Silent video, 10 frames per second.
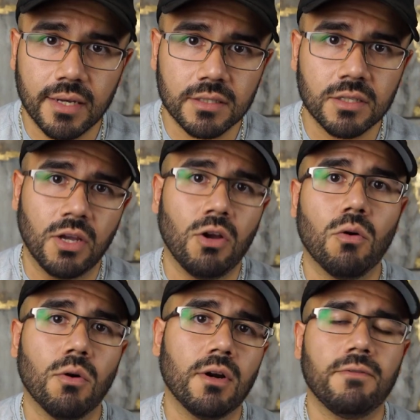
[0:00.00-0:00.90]
us,
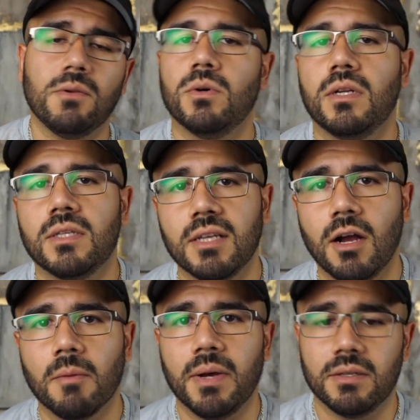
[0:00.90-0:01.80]
or if you wanted to
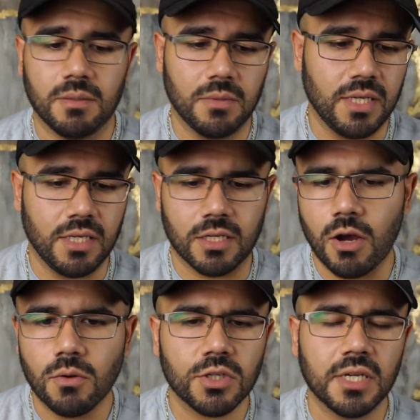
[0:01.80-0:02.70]
talk about some of the
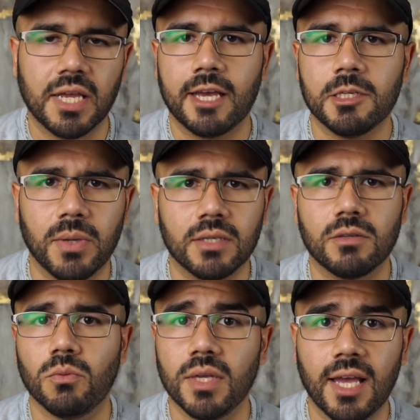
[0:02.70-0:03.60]
coaching
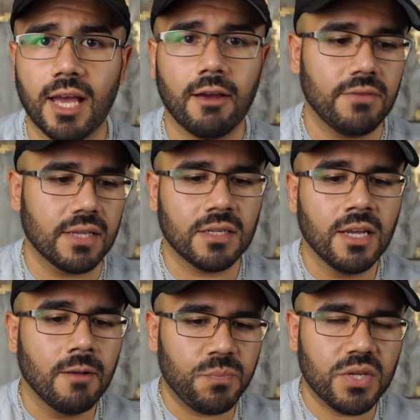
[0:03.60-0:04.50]
aspects that we have, that's
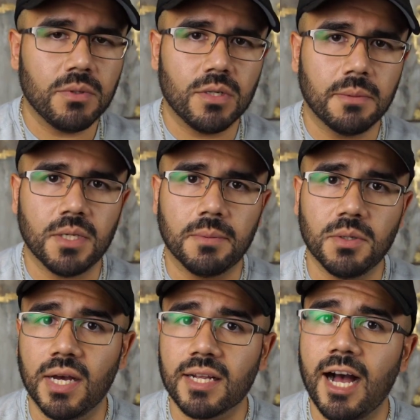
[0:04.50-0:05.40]

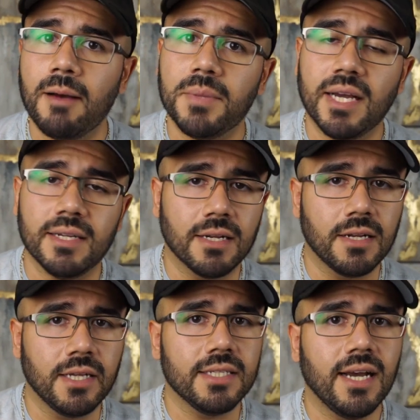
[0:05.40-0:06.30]

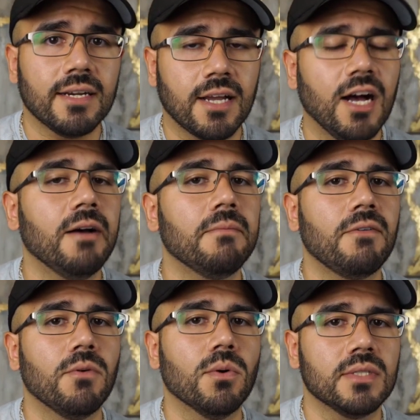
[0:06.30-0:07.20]

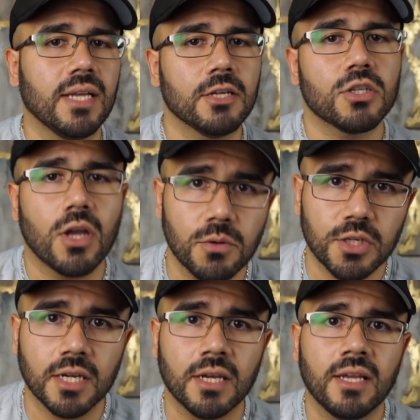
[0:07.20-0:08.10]

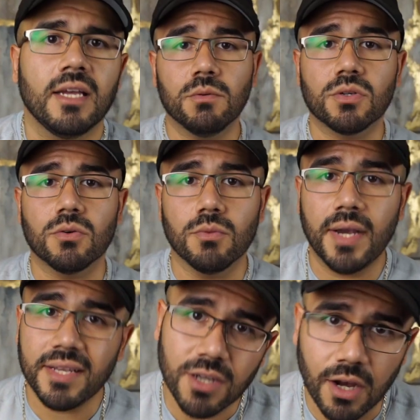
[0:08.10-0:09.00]
www.copyidentity.com/coaching. It was
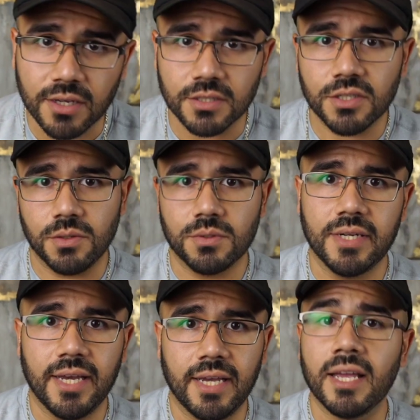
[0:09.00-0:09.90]
great talking to you
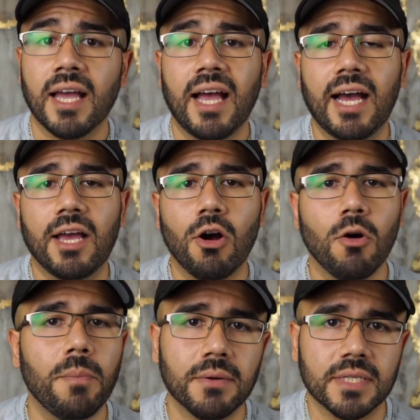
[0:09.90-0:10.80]
today. I
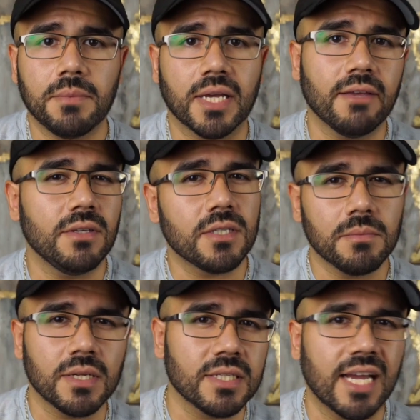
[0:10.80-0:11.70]
hope I was able to give you
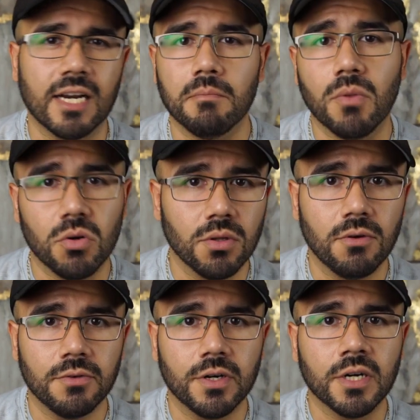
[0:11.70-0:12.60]
something to kind of mull
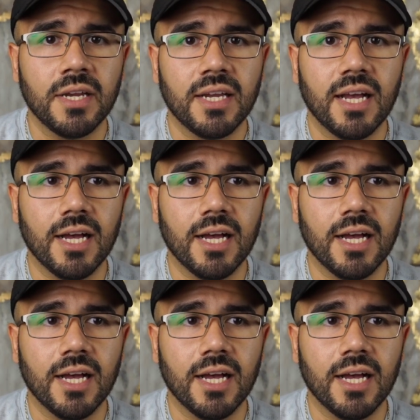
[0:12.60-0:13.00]
over.